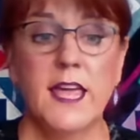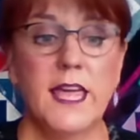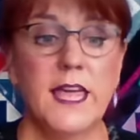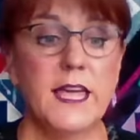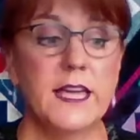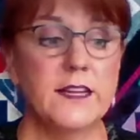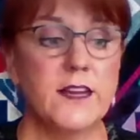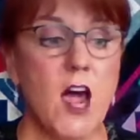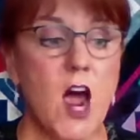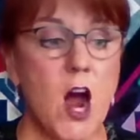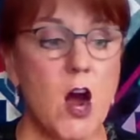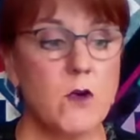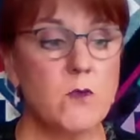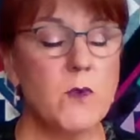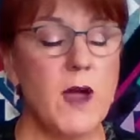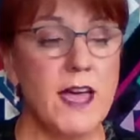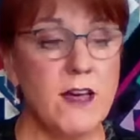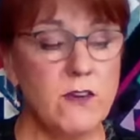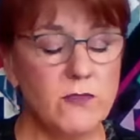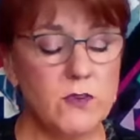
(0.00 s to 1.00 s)
And our
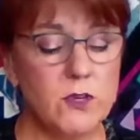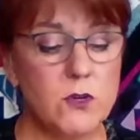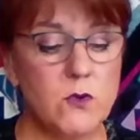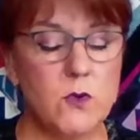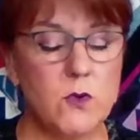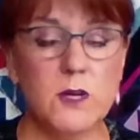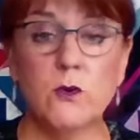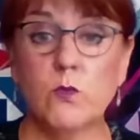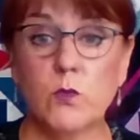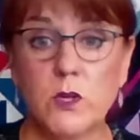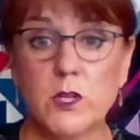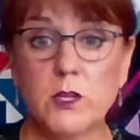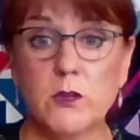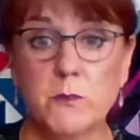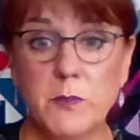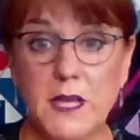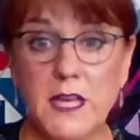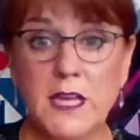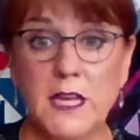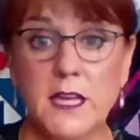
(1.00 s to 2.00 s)
raffle quilt will
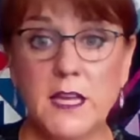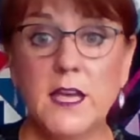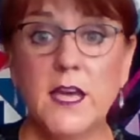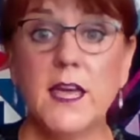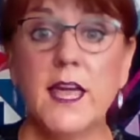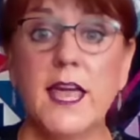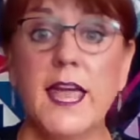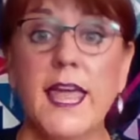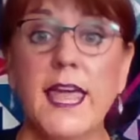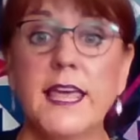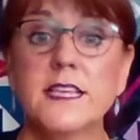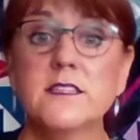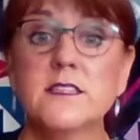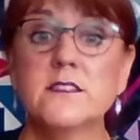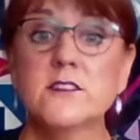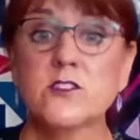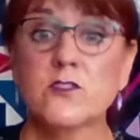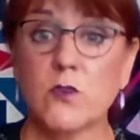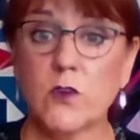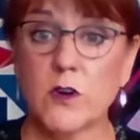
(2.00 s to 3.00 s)
be a
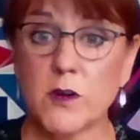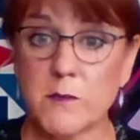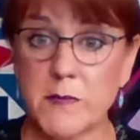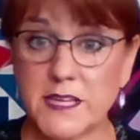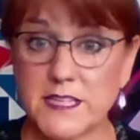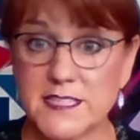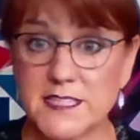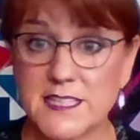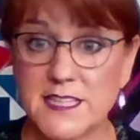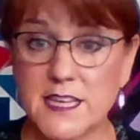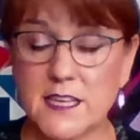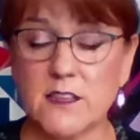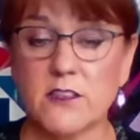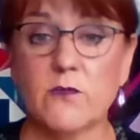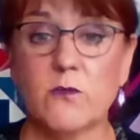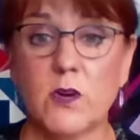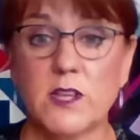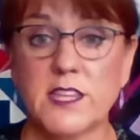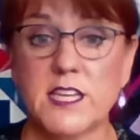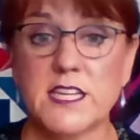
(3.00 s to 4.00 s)
storm at sea, the
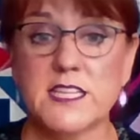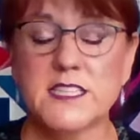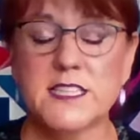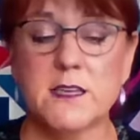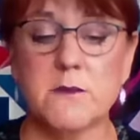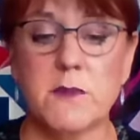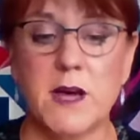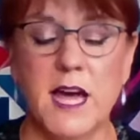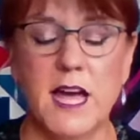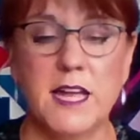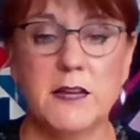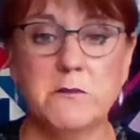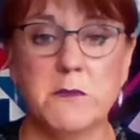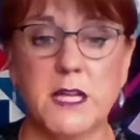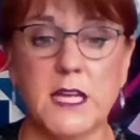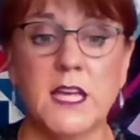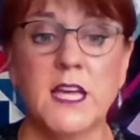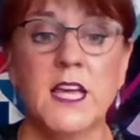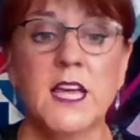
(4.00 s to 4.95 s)
one that you see behind me.